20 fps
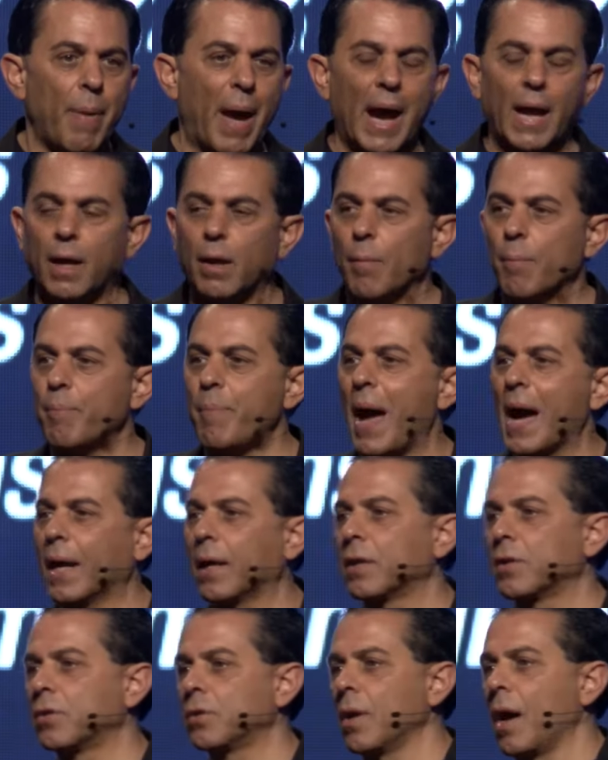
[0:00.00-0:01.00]
Back
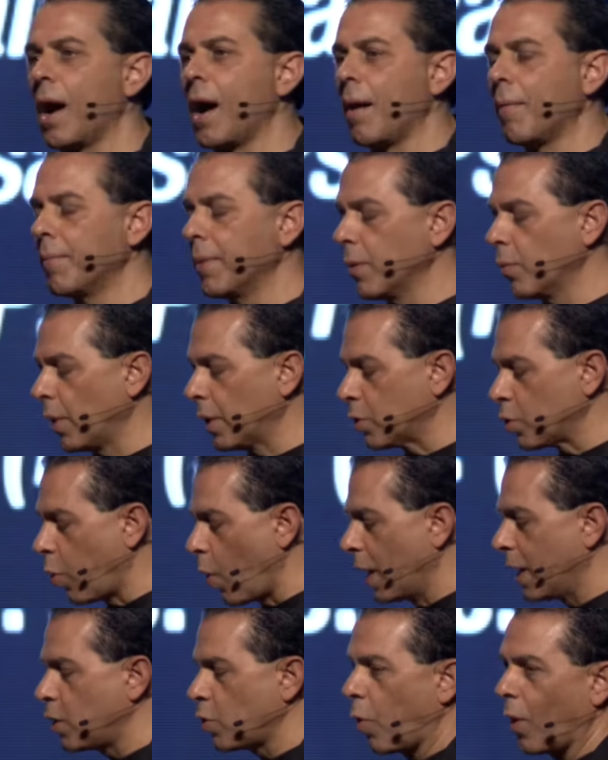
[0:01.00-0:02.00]
when
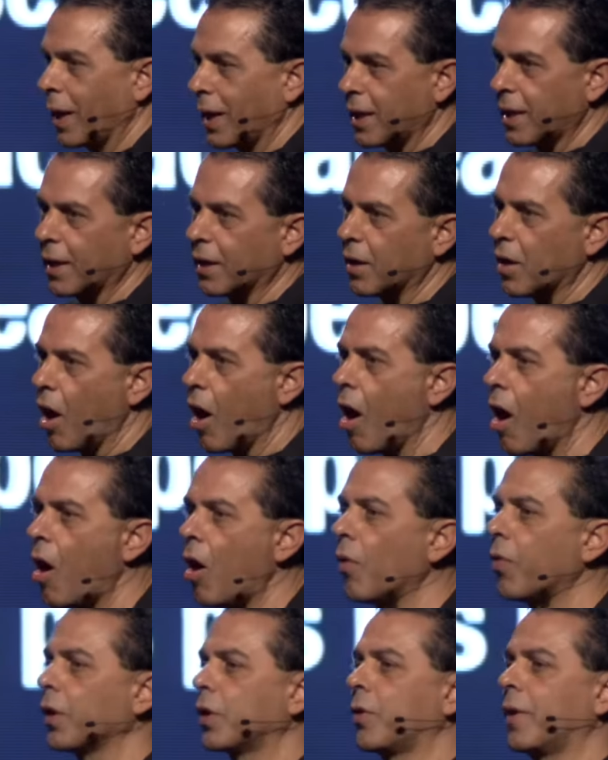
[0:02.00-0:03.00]
2020 hit,
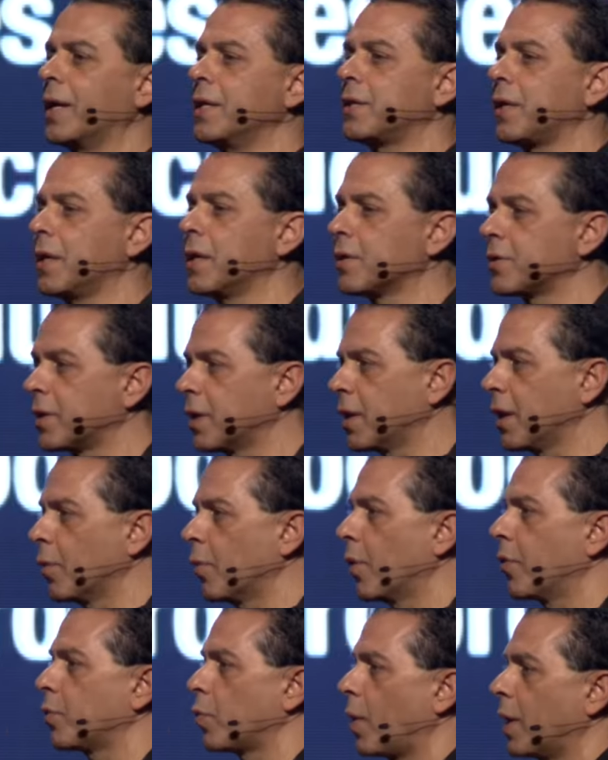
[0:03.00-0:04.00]
all the craziness that
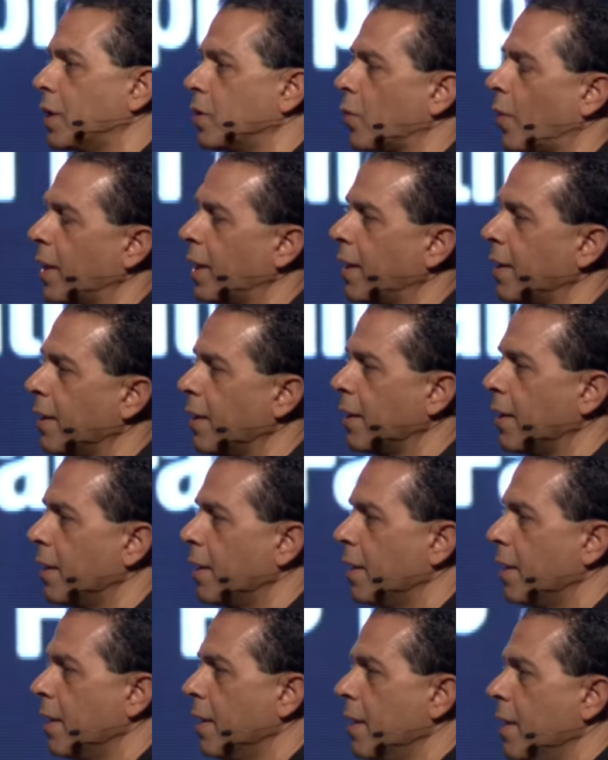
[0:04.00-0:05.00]
hit with 2020,
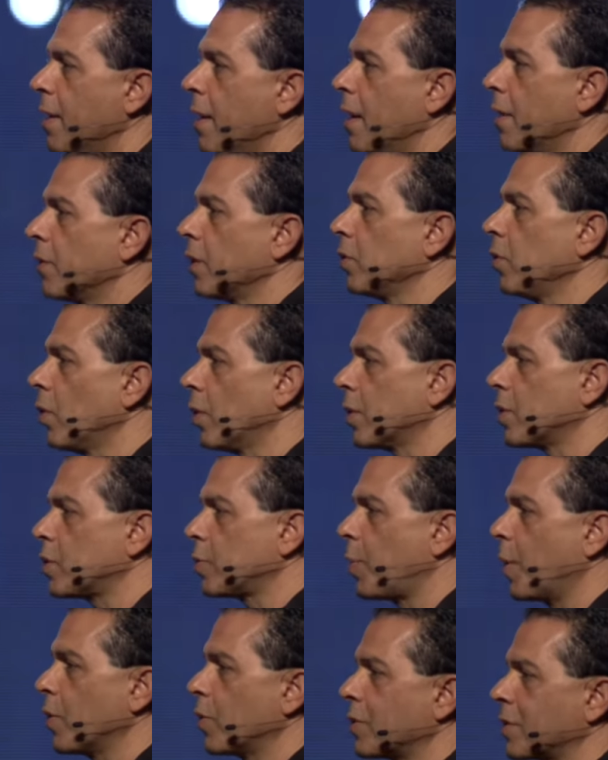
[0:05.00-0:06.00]
the Lord
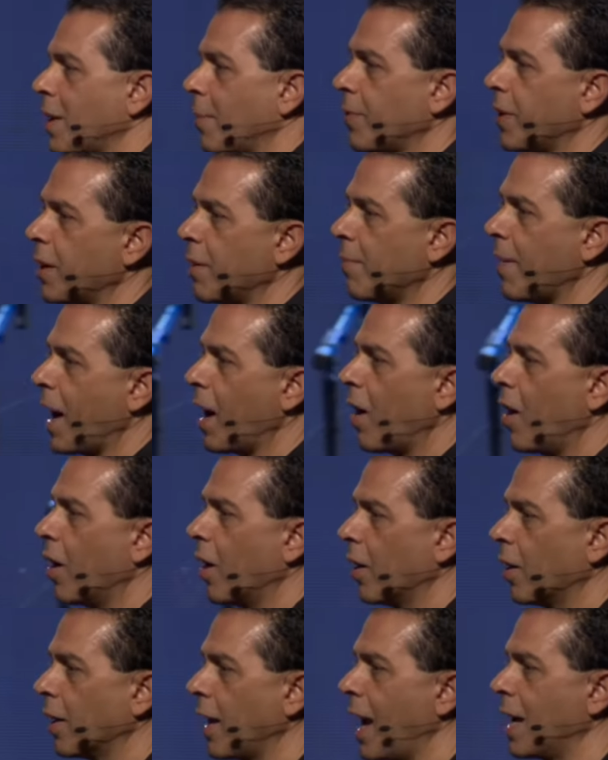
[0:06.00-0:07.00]
spoke something to my
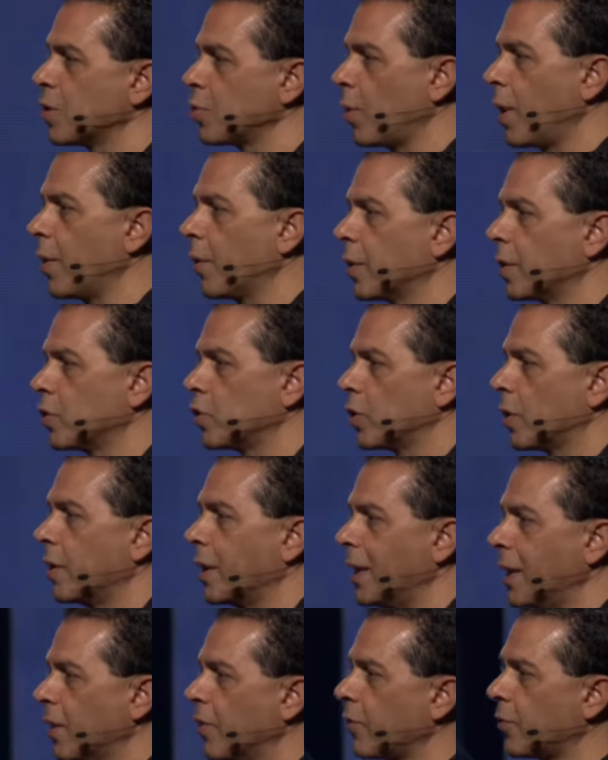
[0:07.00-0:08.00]
heart as we were
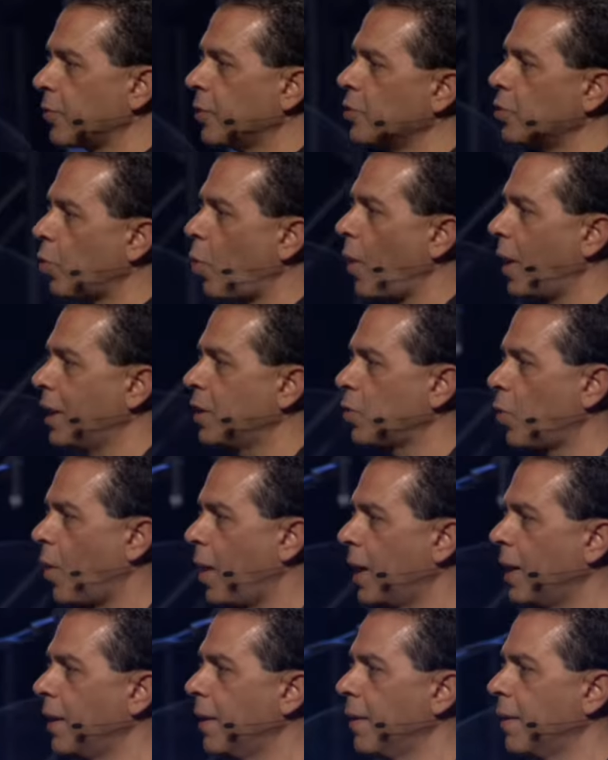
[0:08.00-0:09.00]
journeying through
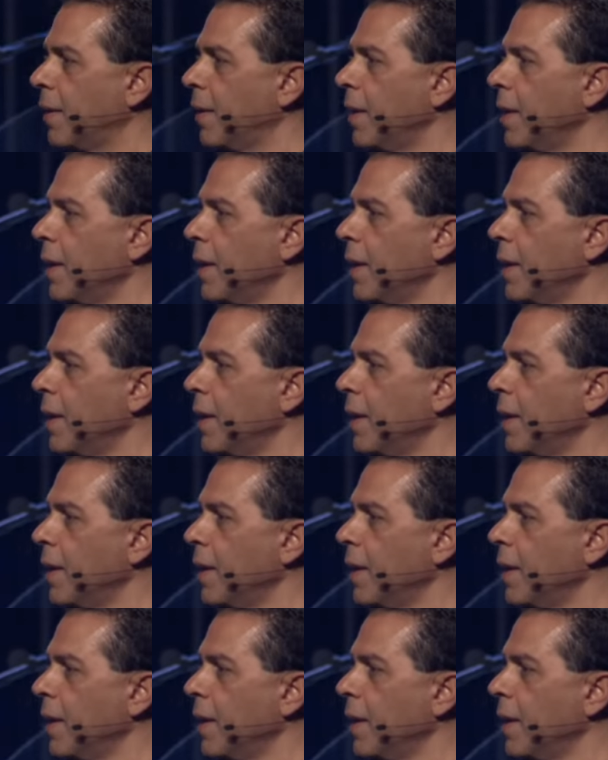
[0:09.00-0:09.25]
2020.